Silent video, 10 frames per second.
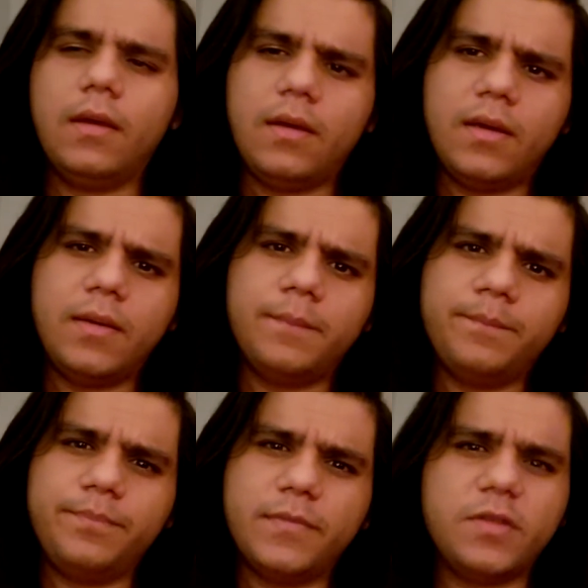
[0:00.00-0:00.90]

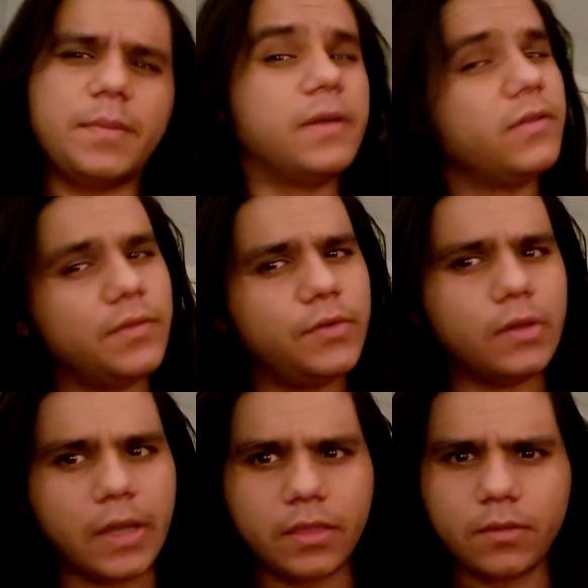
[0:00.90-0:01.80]
um, especially if
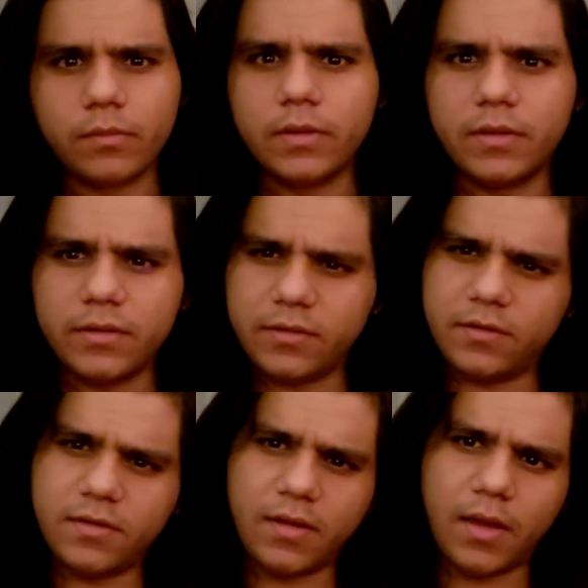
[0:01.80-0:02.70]
you like the
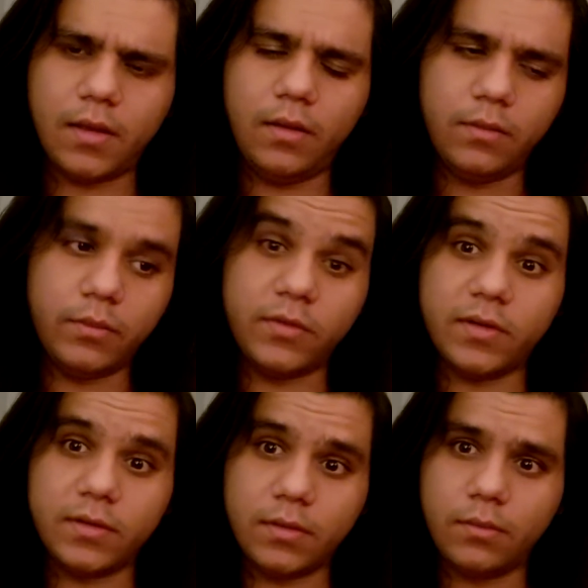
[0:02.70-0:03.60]
realist style, which I
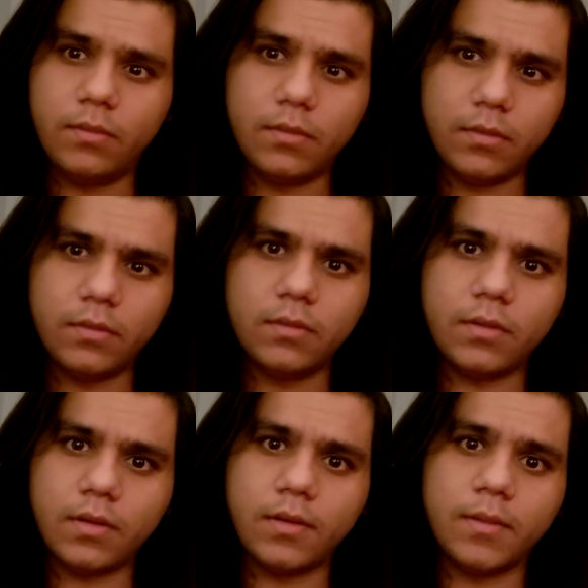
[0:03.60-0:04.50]
do.
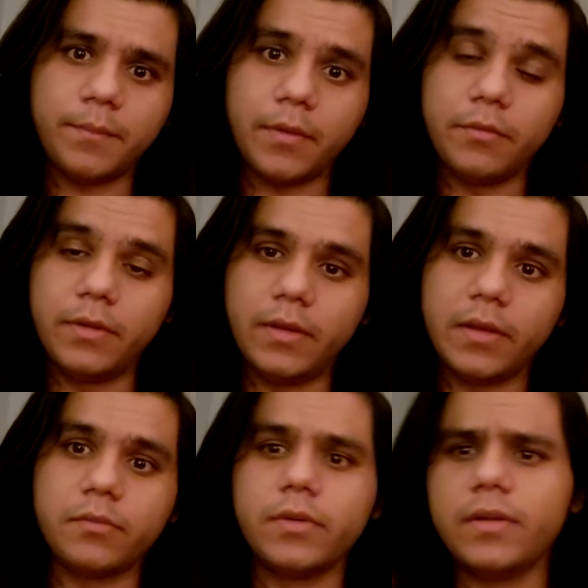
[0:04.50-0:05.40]
Um, I really
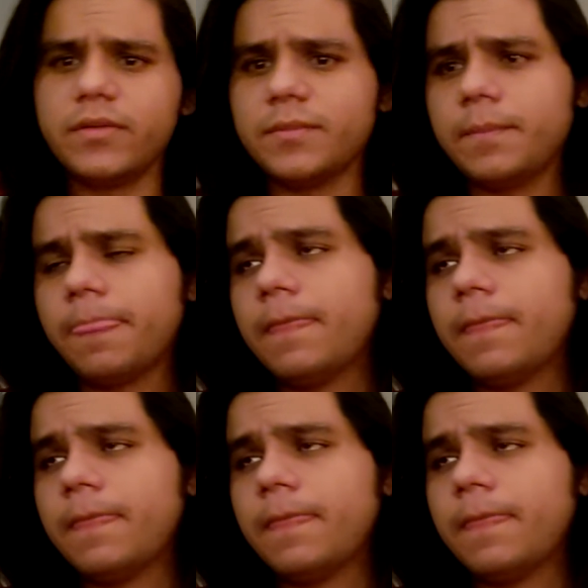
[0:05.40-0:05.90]
like realism